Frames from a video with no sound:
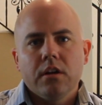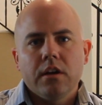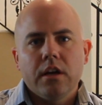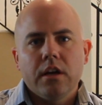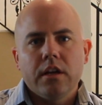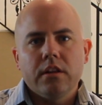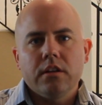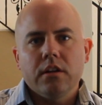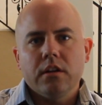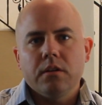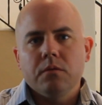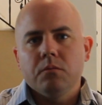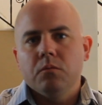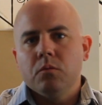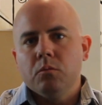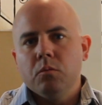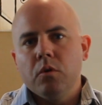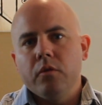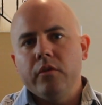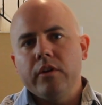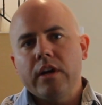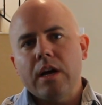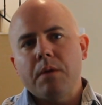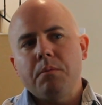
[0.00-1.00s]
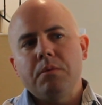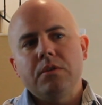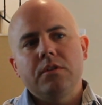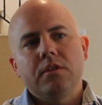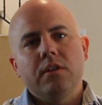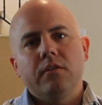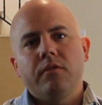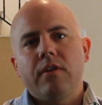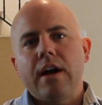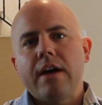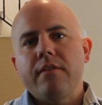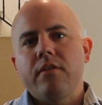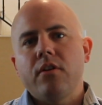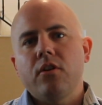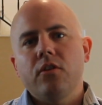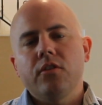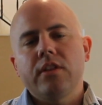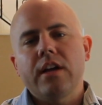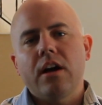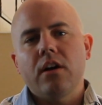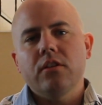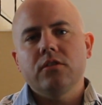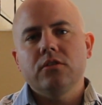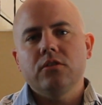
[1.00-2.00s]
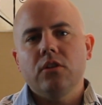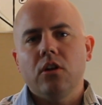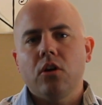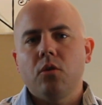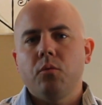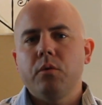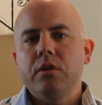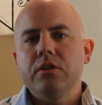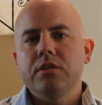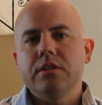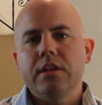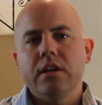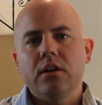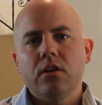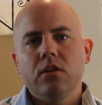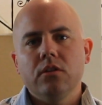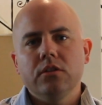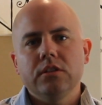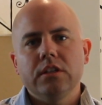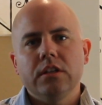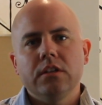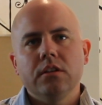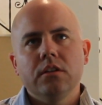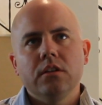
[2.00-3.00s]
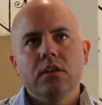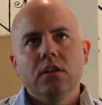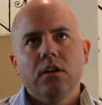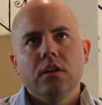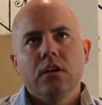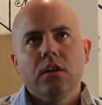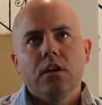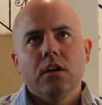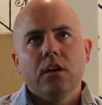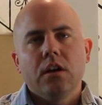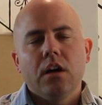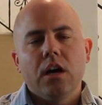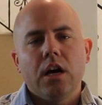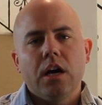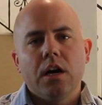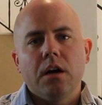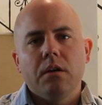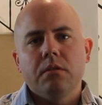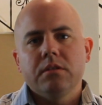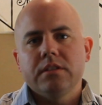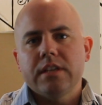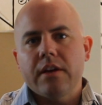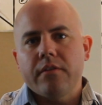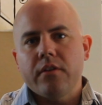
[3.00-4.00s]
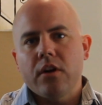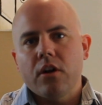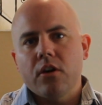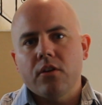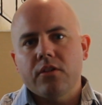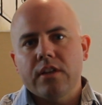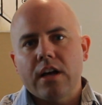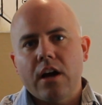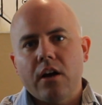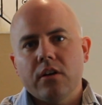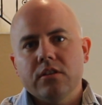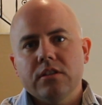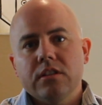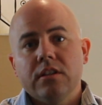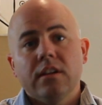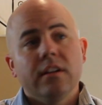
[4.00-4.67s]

and then moving up into the $500,000 resales and 700,000,